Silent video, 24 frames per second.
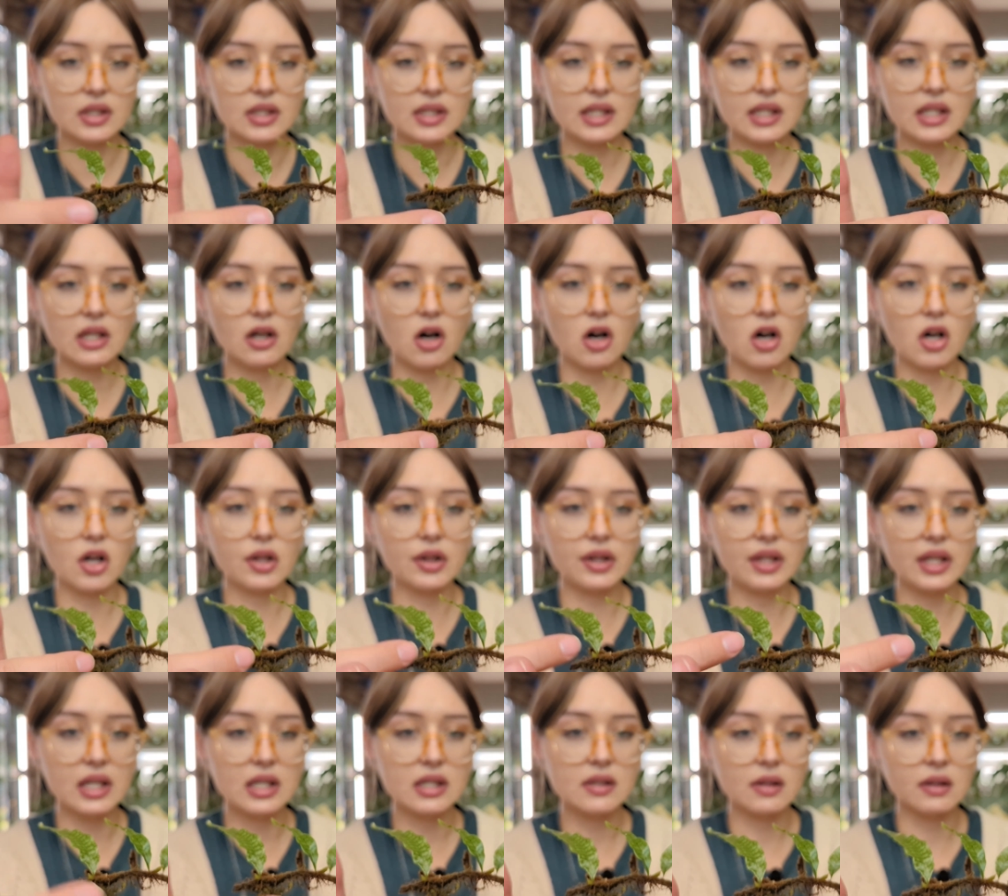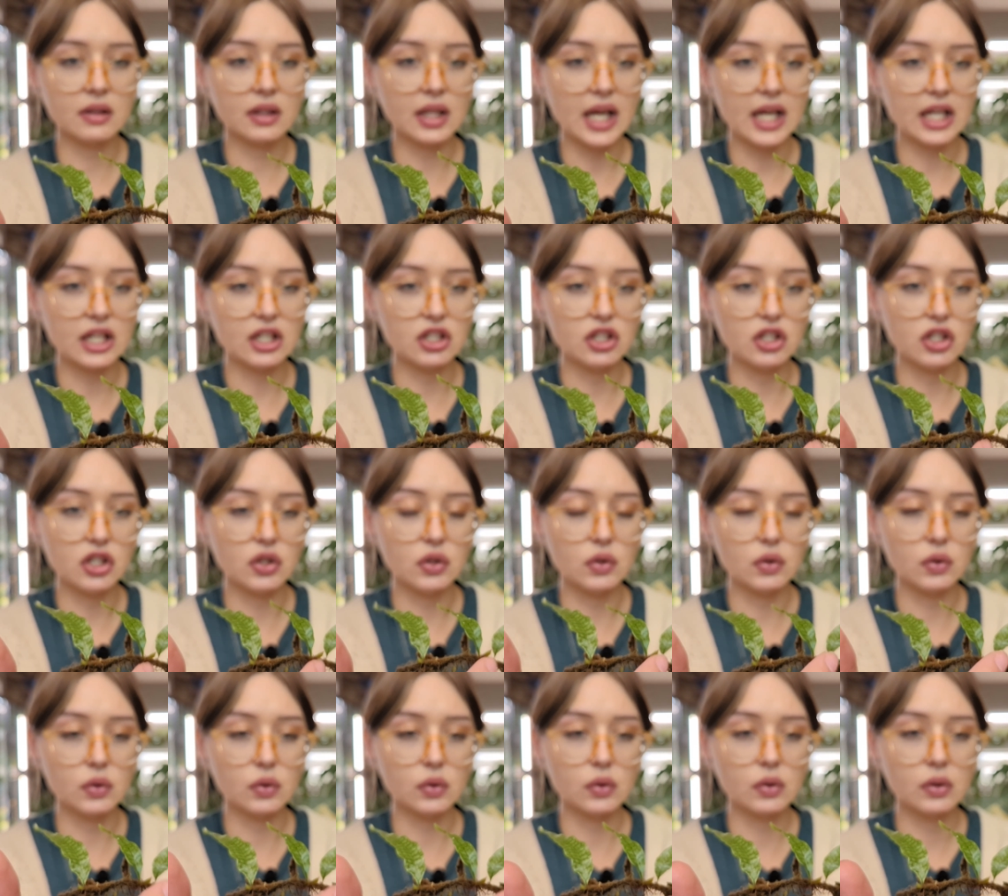can see all these are like
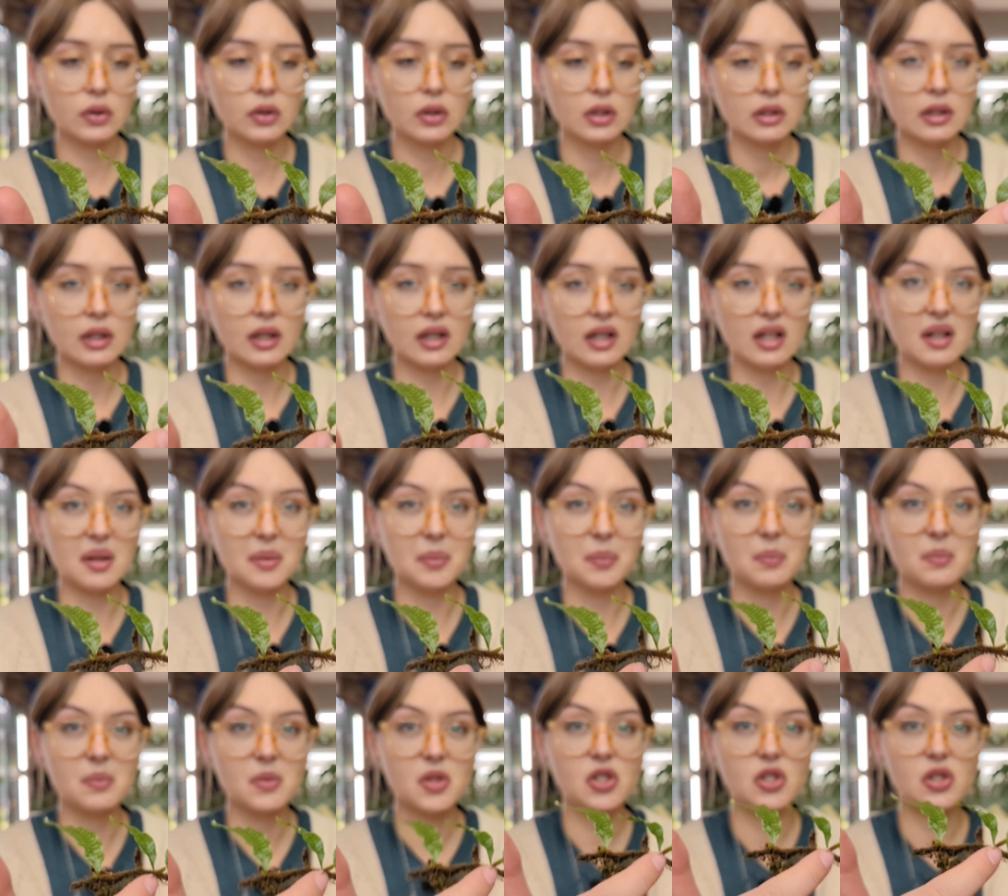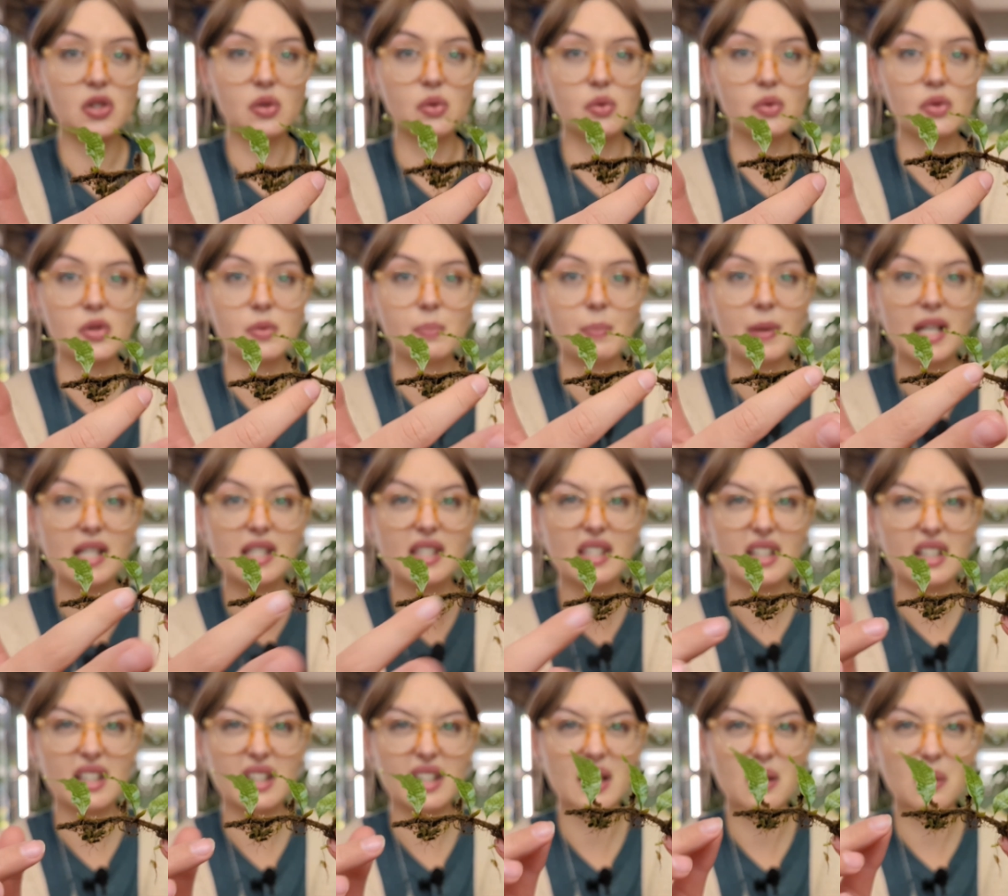new um, shoots
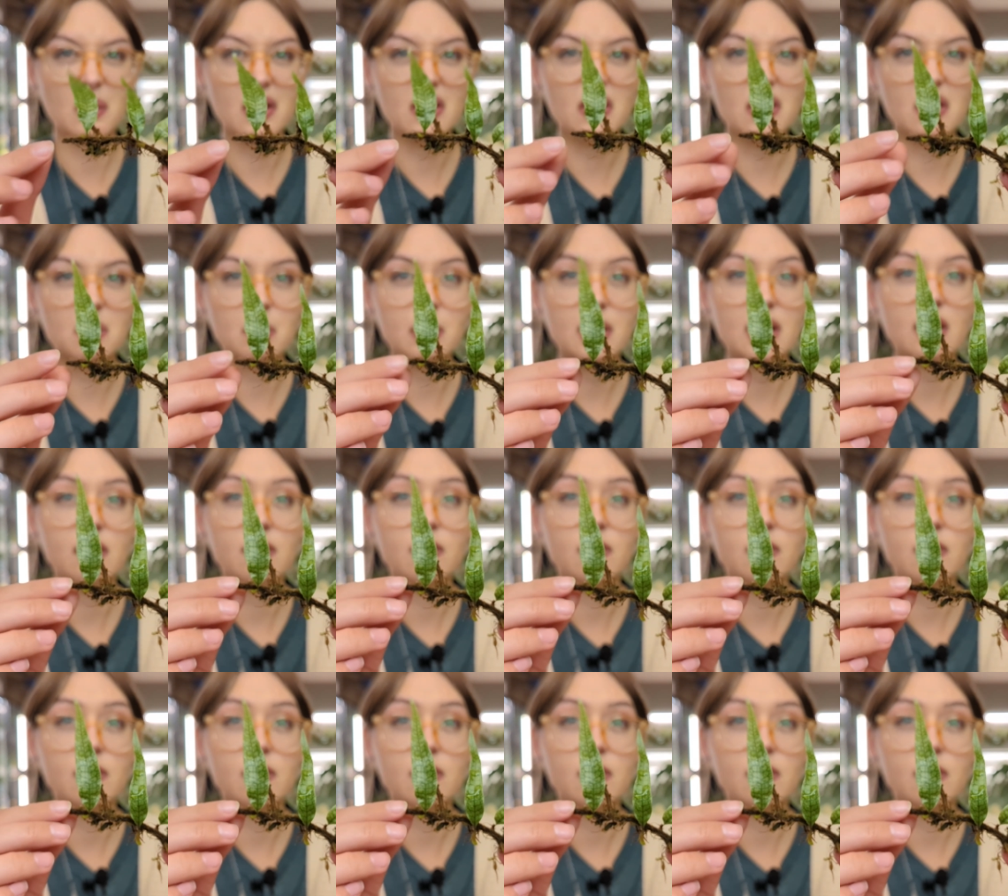basically where there'll be